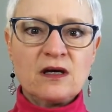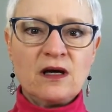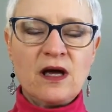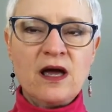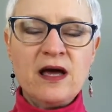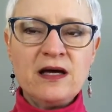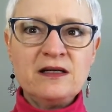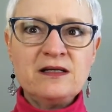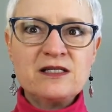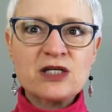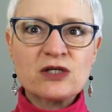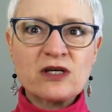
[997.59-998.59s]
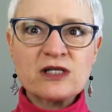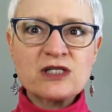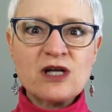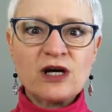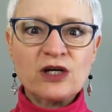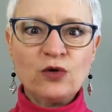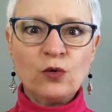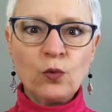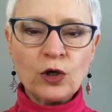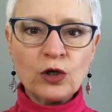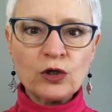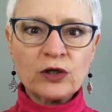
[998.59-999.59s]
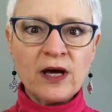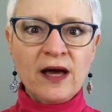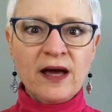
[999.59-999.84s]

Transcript: And so that's not going to work.